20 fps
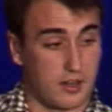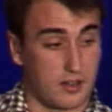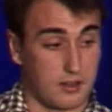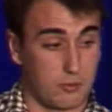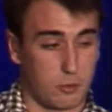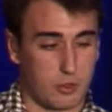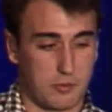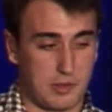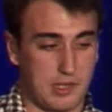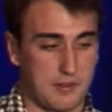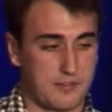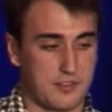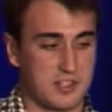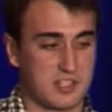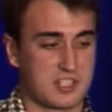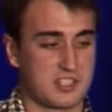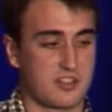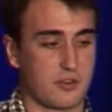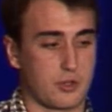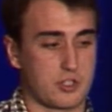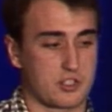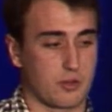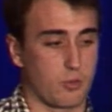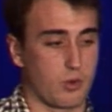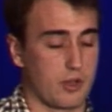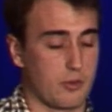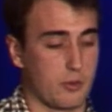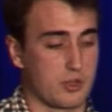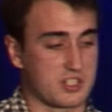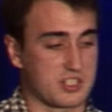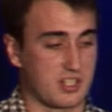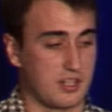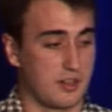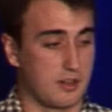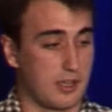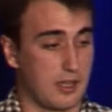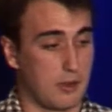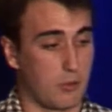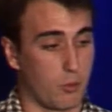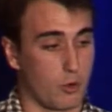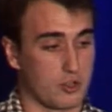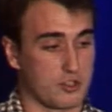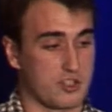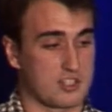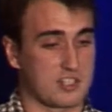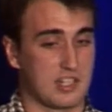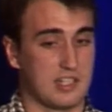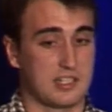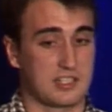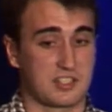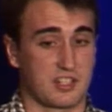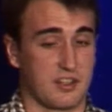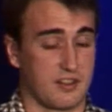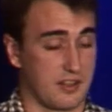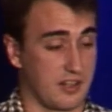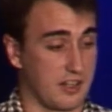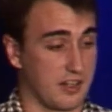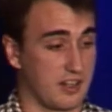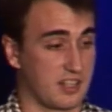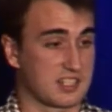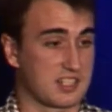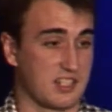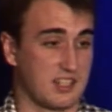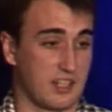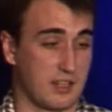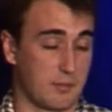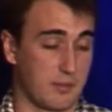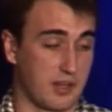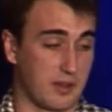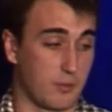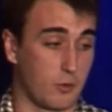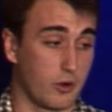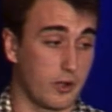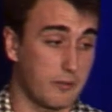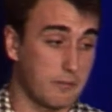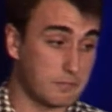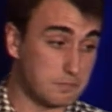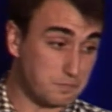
we believe this is the reason why we're seeing worse results in XM than VMware.